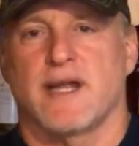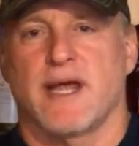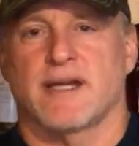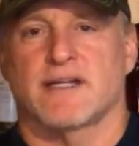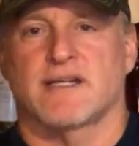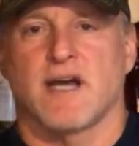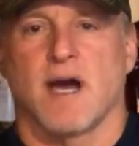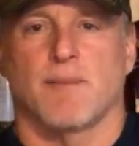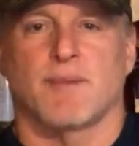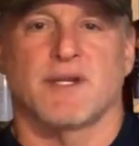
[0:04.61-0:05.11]
and
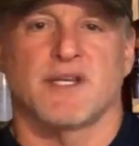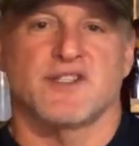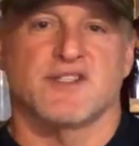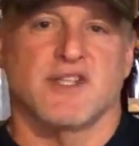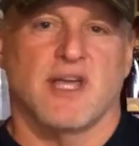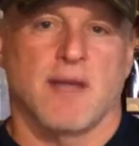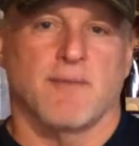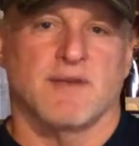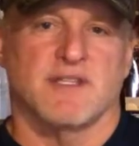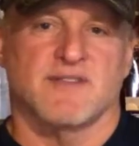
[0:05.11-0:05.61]
that company's
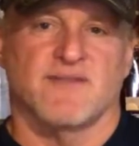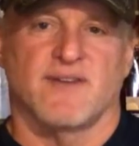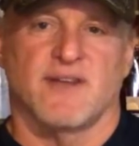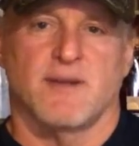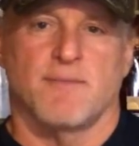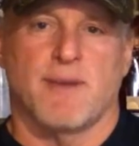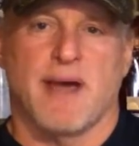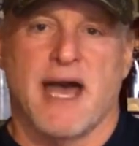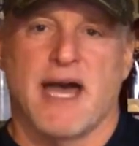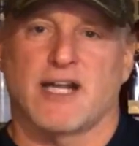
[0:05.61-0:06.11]
name is
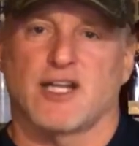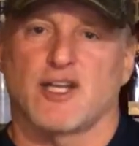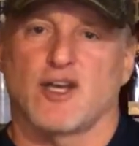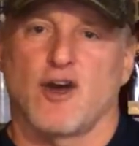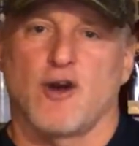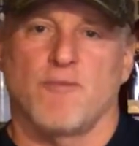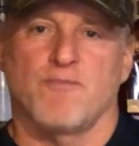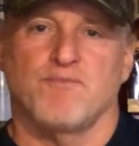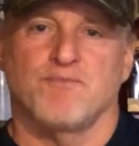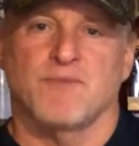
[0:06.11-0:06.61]

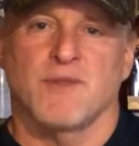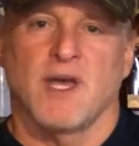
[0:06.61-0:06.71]
VinPatio.